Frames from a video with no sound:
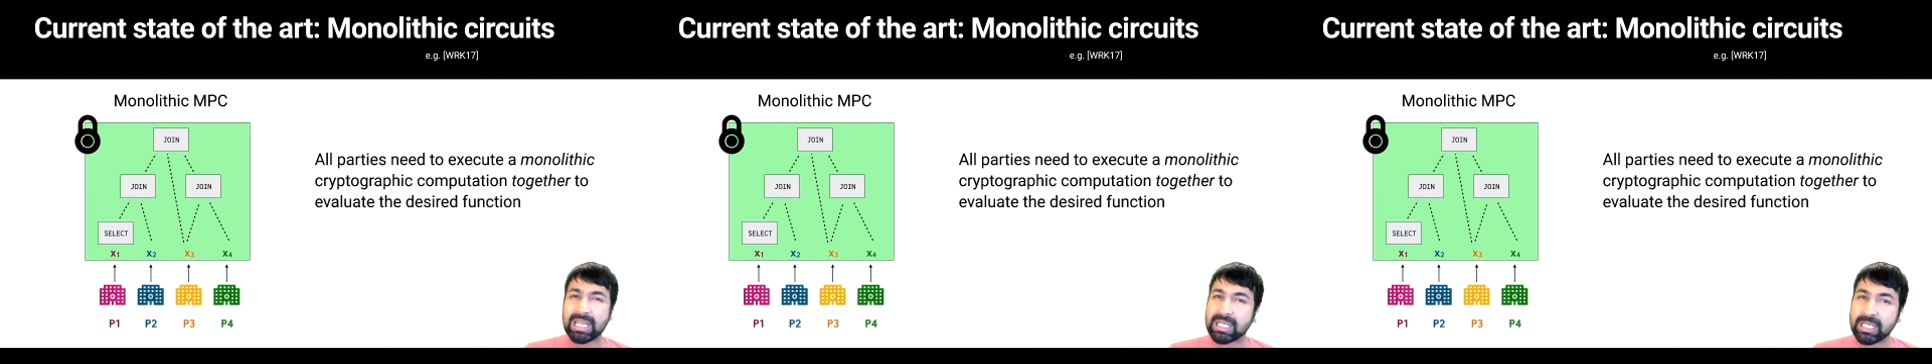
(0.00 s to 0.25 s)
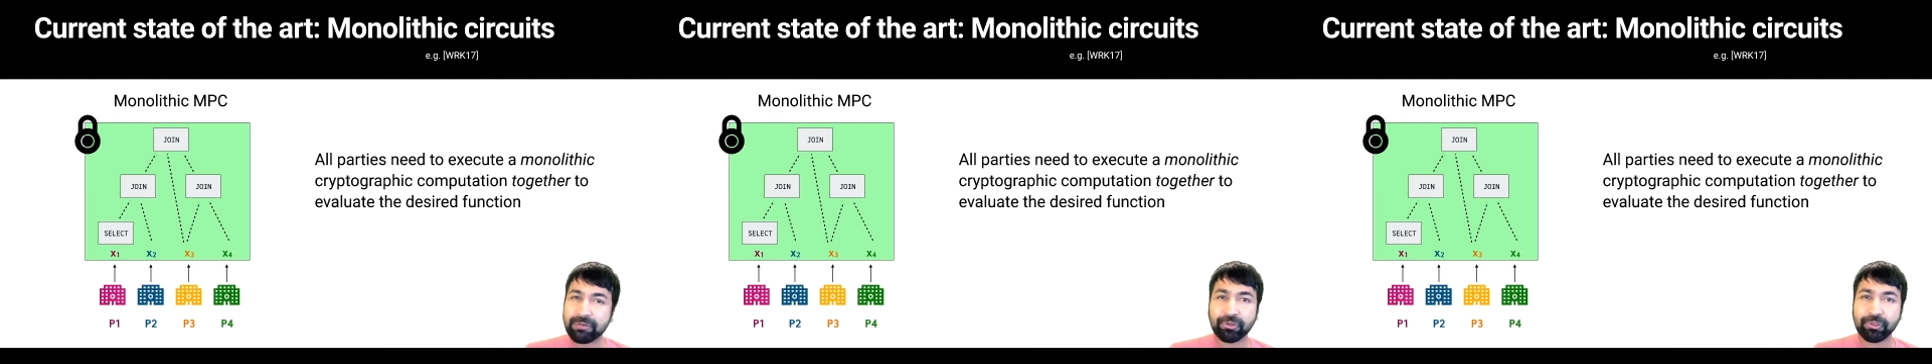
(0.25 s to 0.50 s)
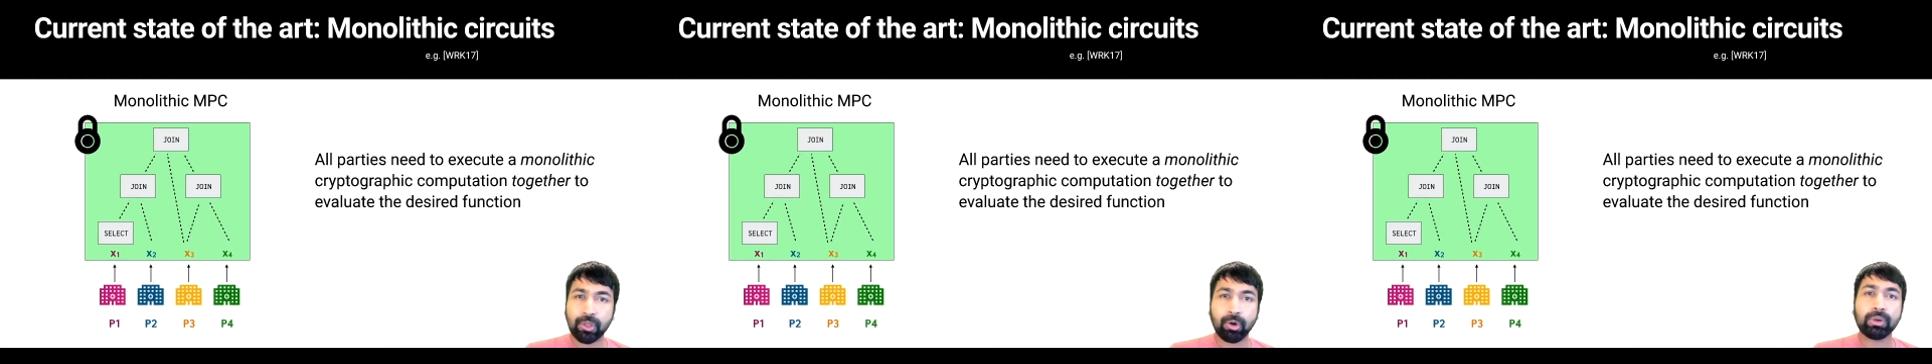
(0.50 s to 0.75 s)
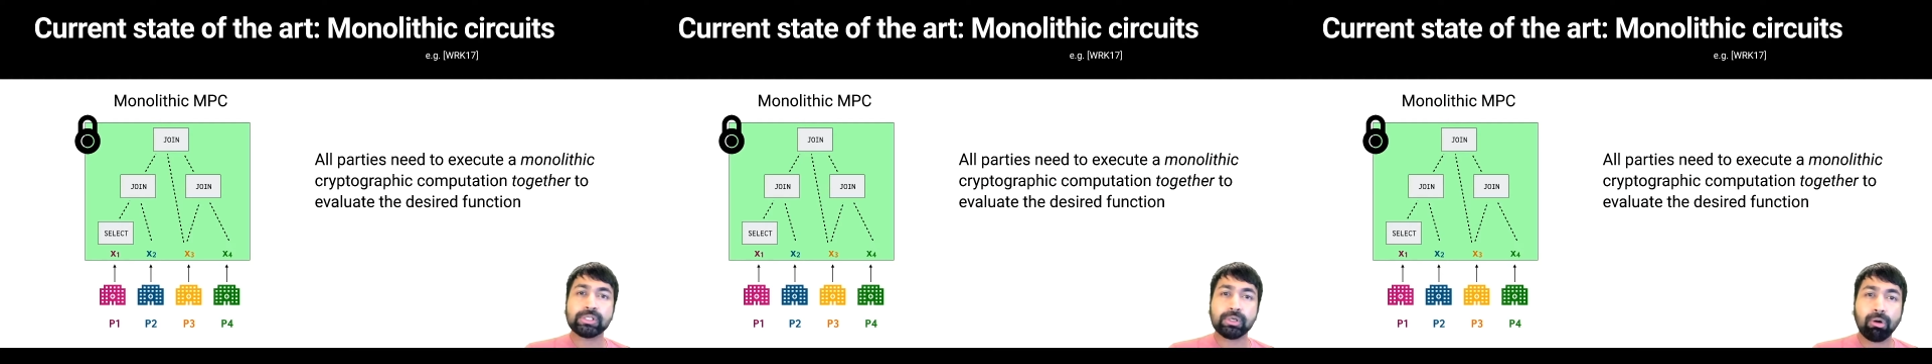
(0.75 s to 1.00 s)
even
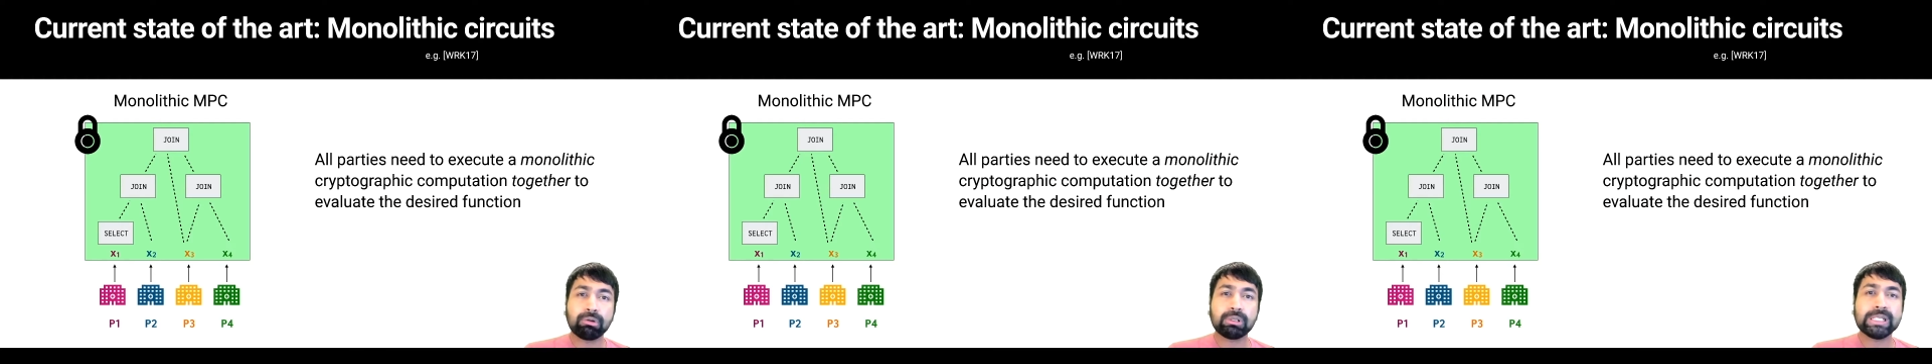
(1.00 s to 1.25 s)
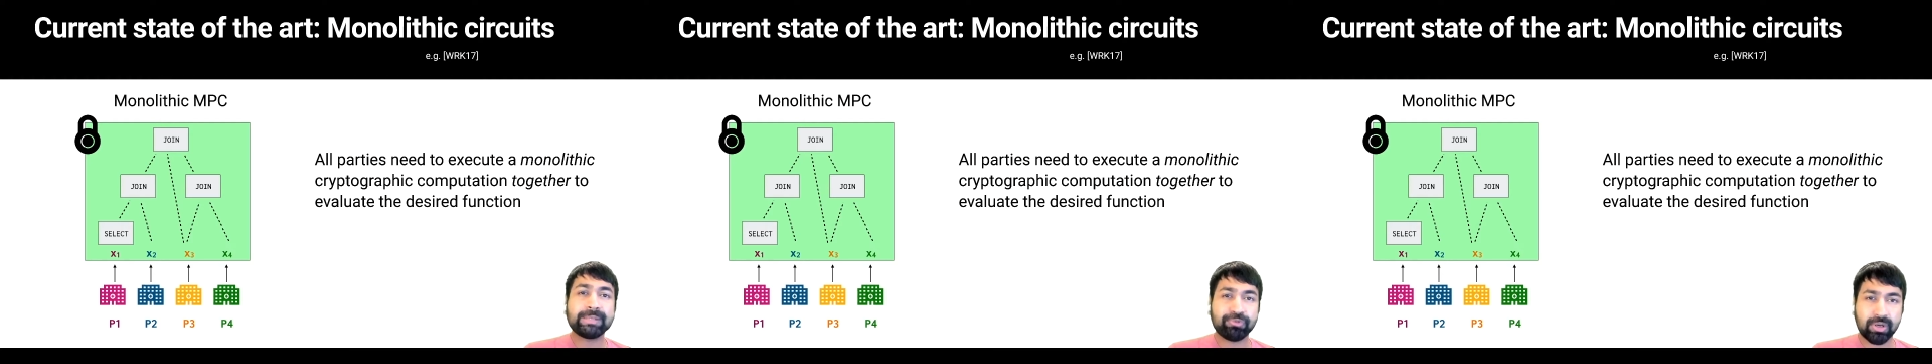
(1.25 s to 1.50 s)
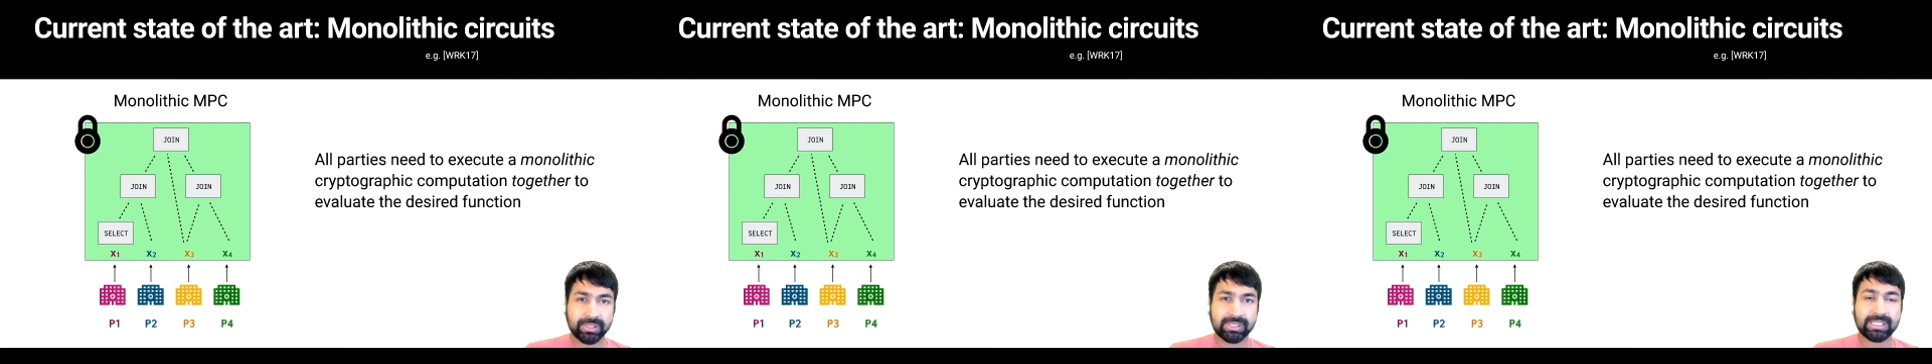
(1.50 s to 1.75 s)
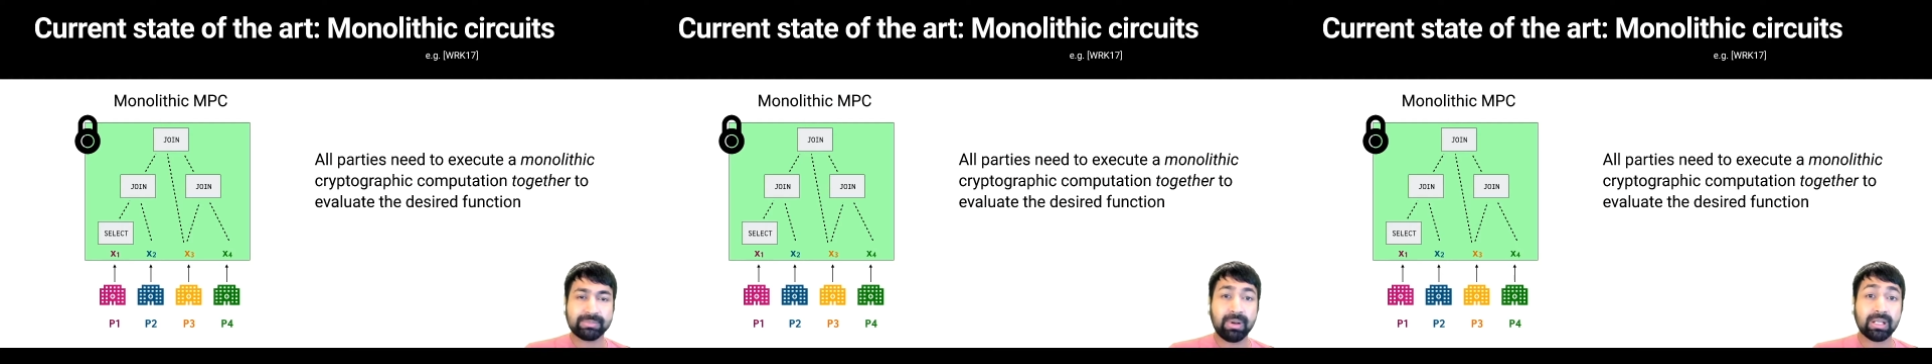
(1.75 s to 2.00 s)
though it only
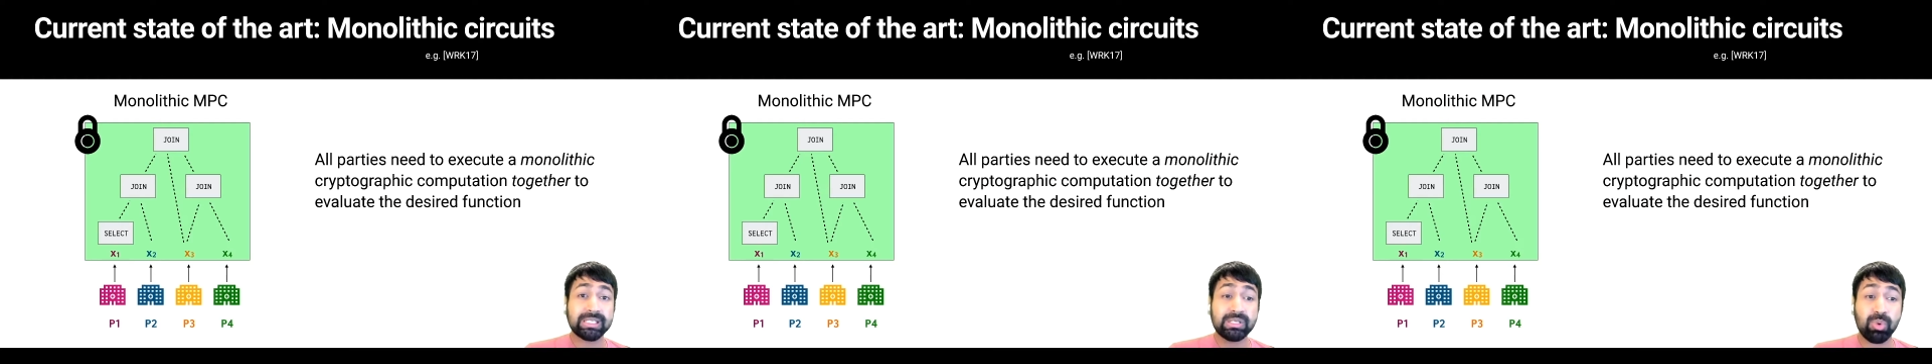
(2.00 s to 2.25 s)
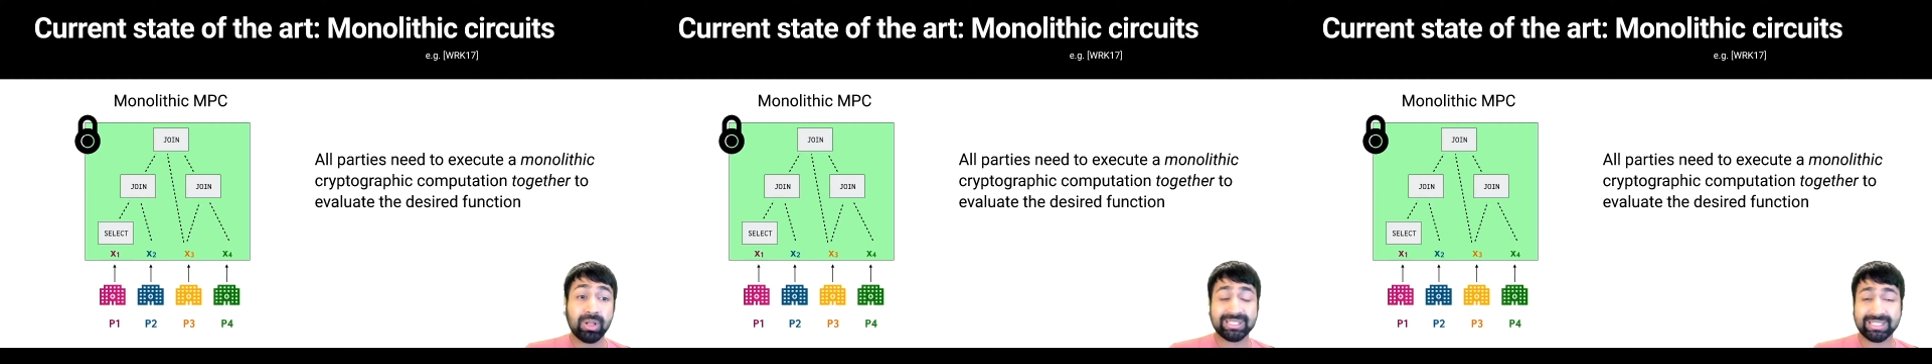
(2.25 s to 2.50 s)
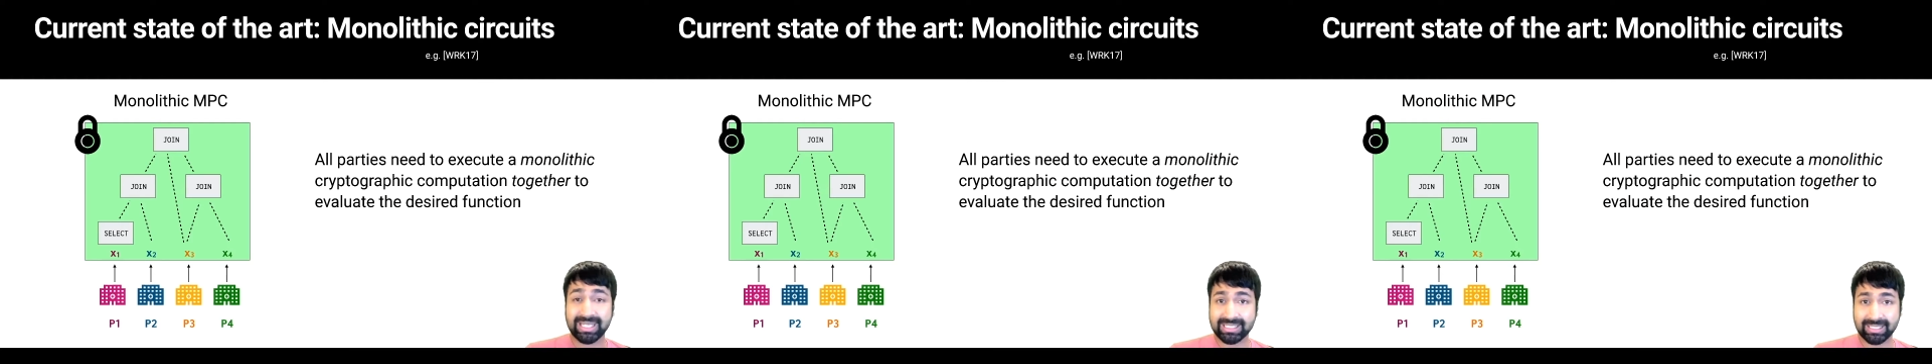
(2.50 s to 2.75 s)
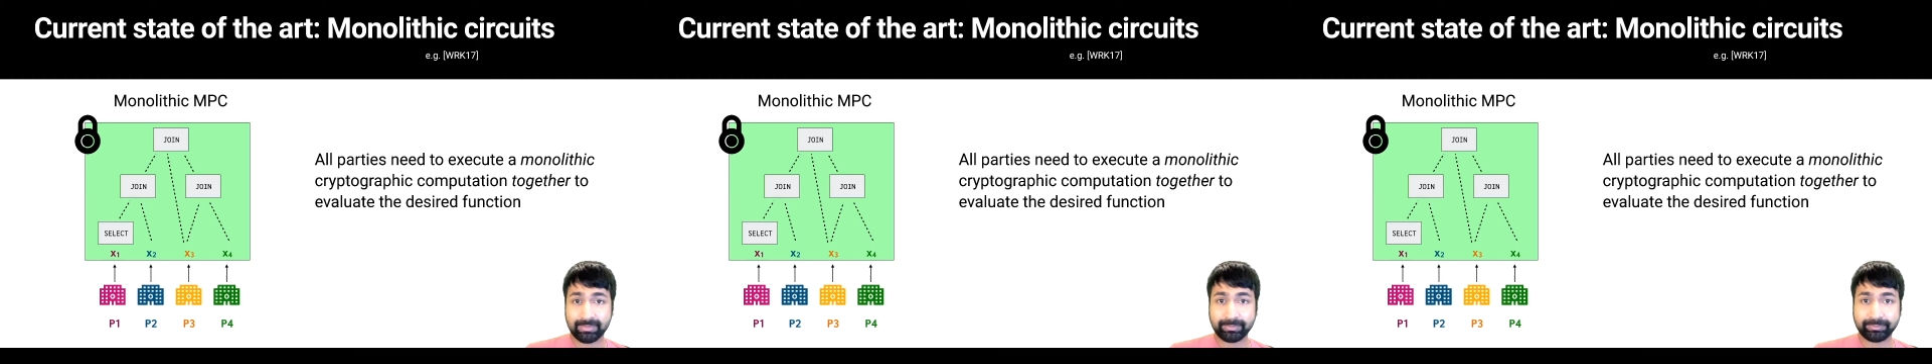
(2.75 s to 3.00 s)
processes party 1's data.